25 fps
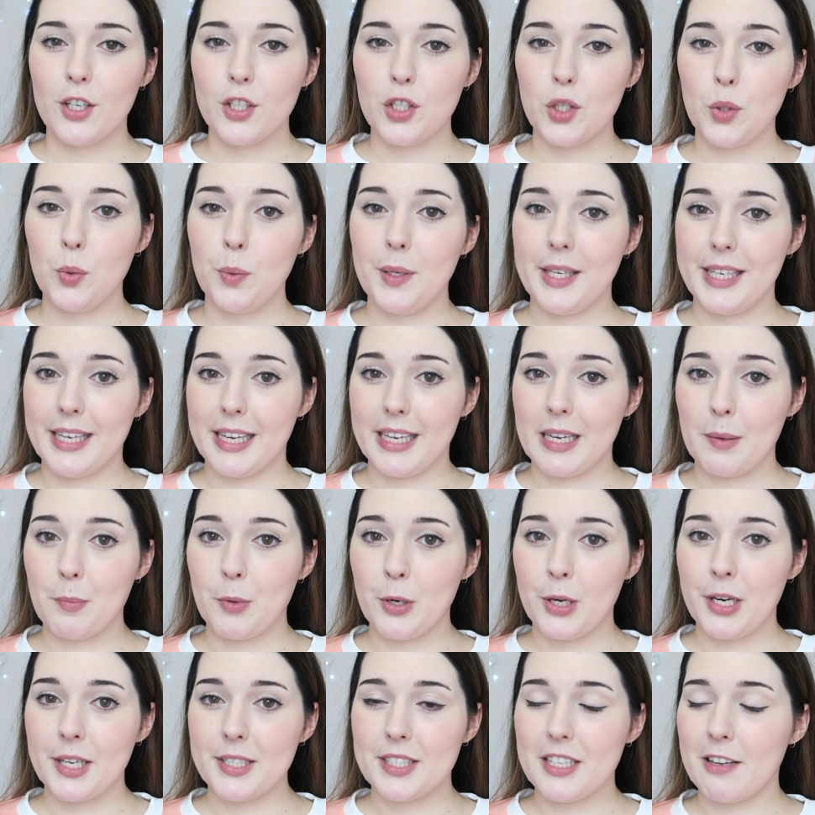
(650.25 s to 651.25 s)
Two hair care
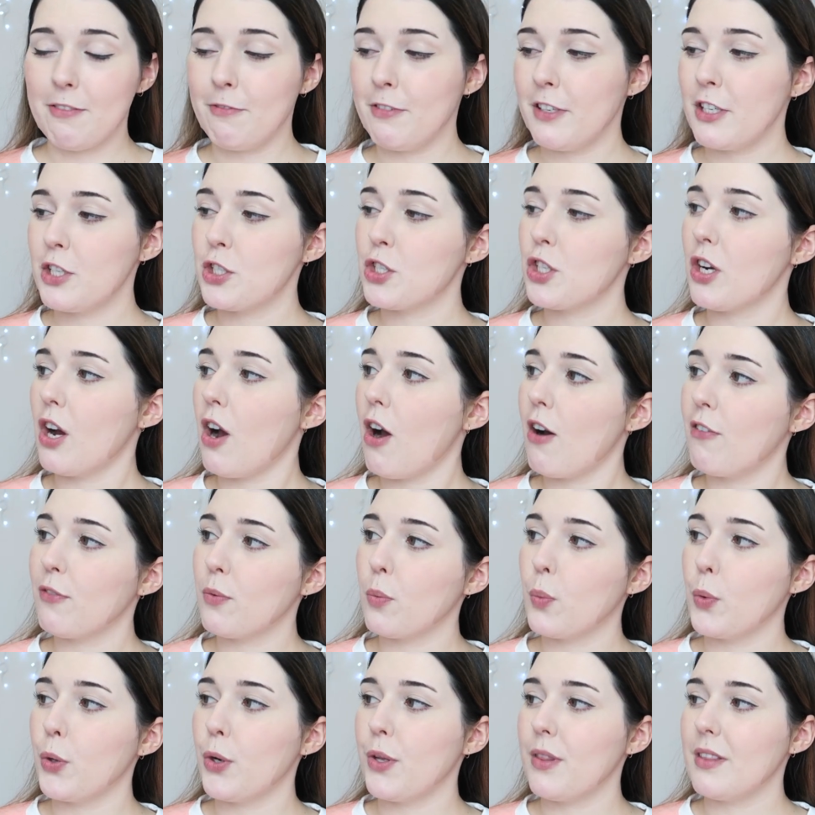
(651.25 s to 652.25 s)
products I finished off
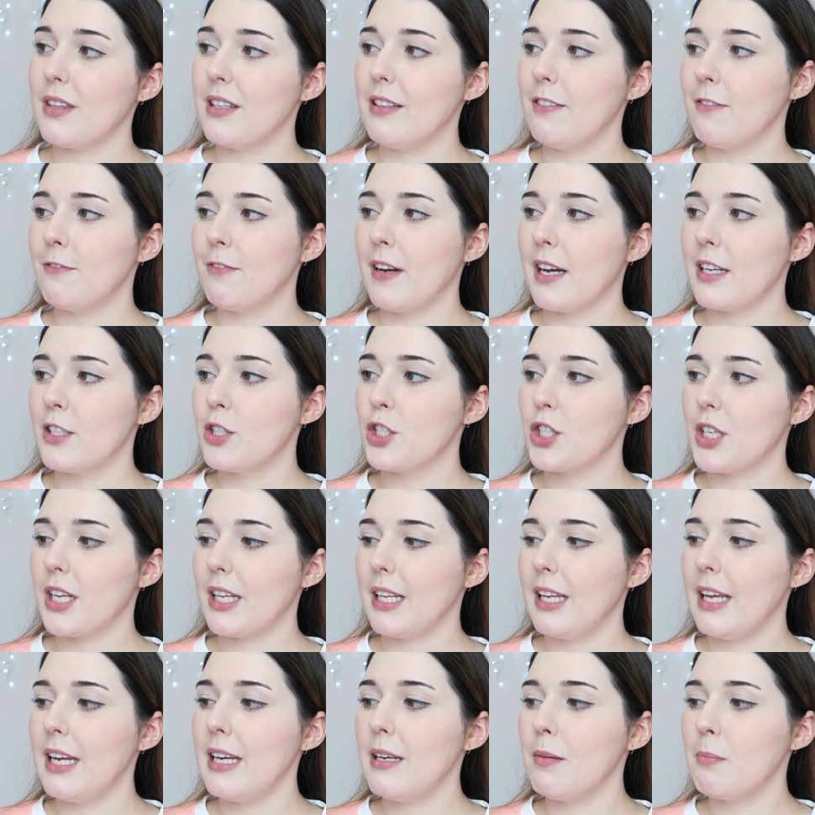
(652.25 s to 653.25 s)
were the Fudge
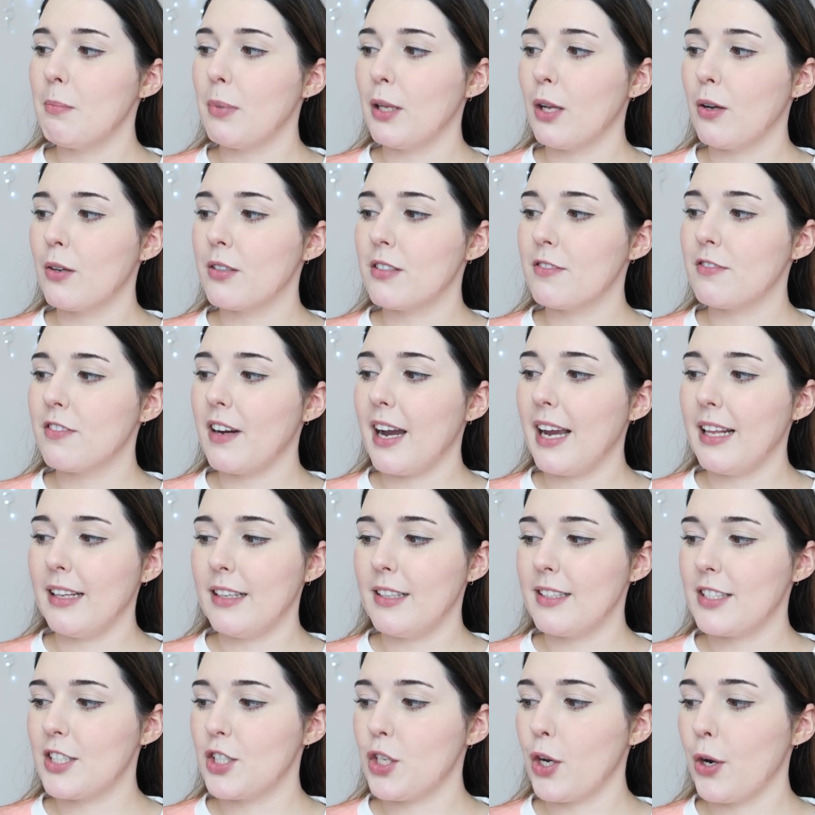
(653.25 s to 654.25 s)
Clean Blonde
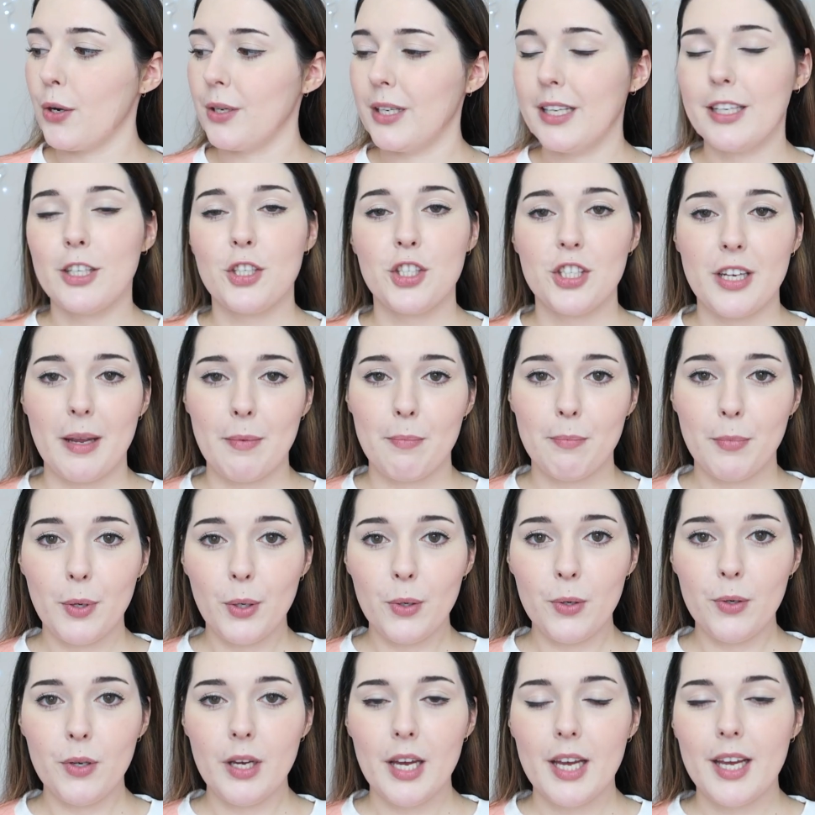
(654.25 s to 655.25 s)
Violet Toning
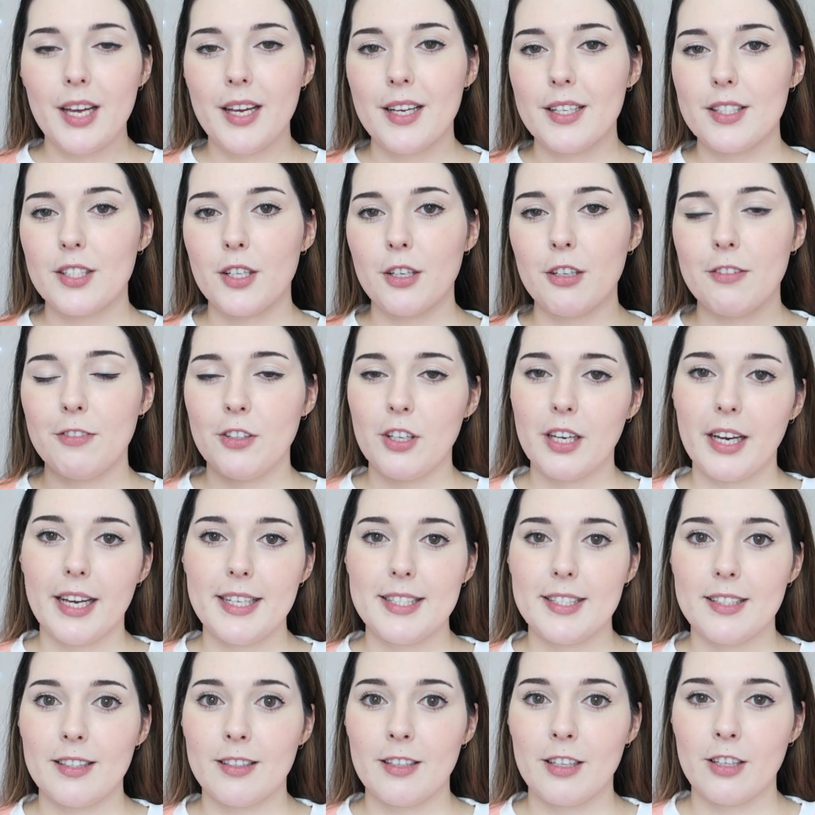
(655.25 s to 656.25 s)
Shampoo. So if you
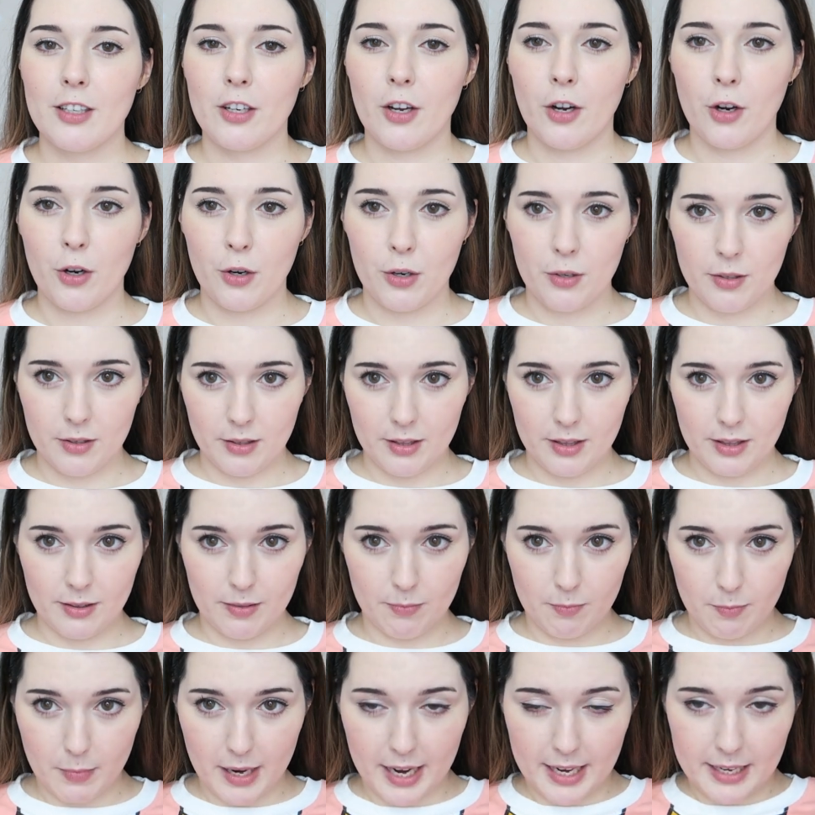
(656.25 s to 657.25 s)
guys didn't know,
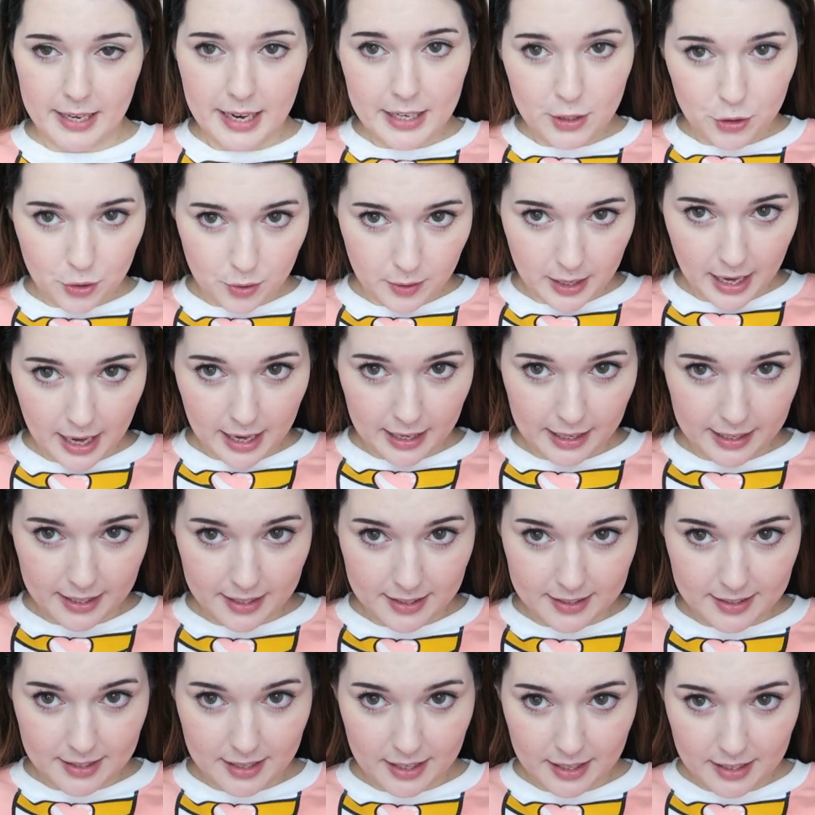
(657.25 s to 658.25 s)
my natural color
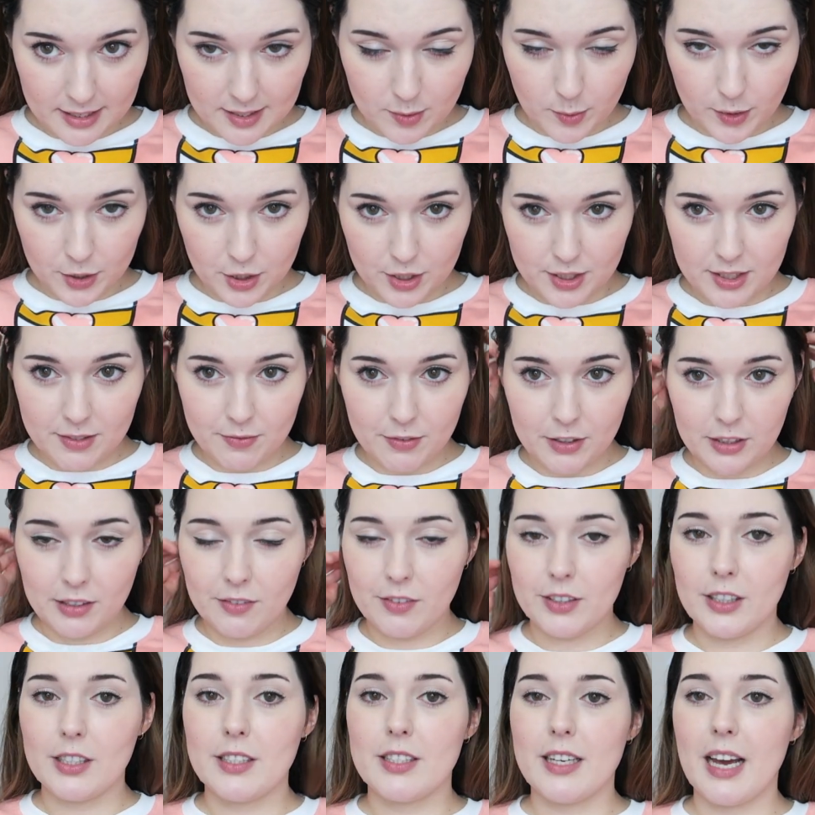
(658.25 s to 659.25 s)
is this, which is very,
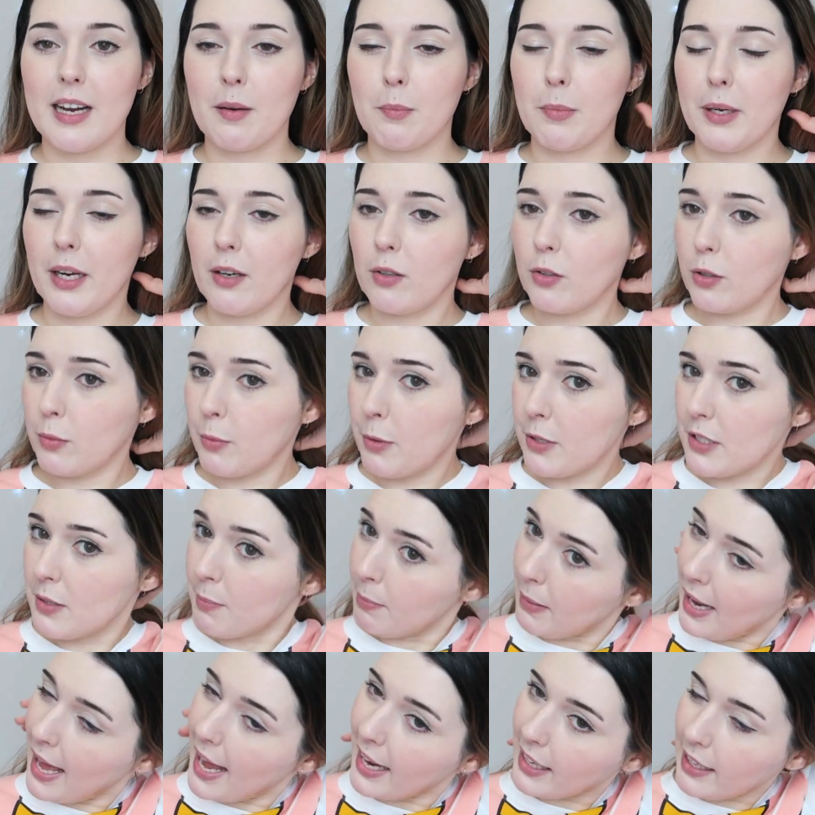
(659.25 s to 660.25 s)
very dark brown,
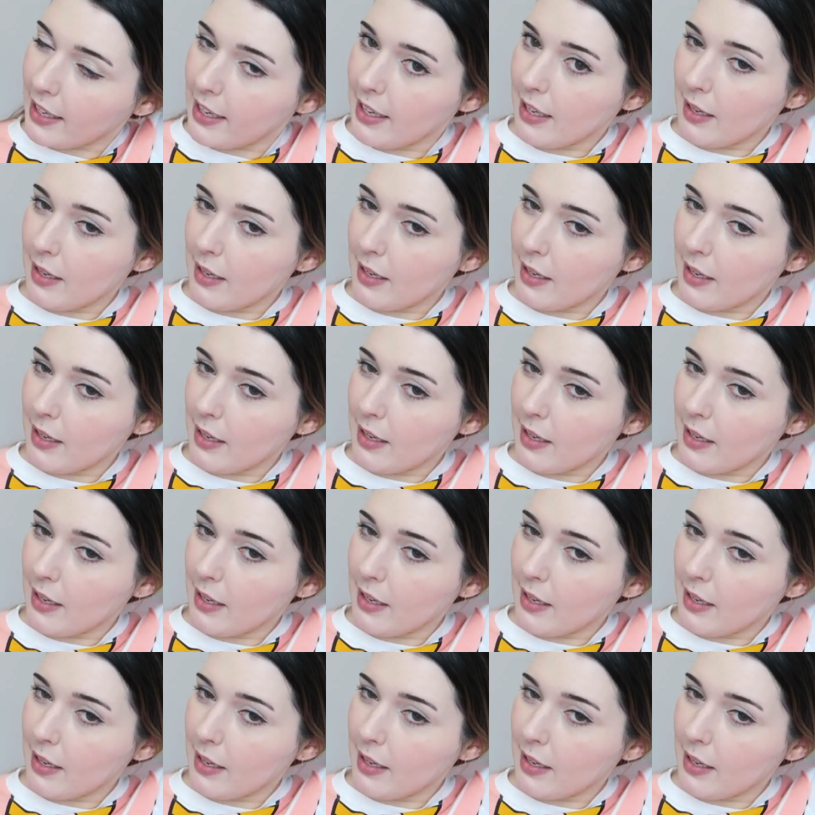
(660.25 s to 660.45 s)
almost black,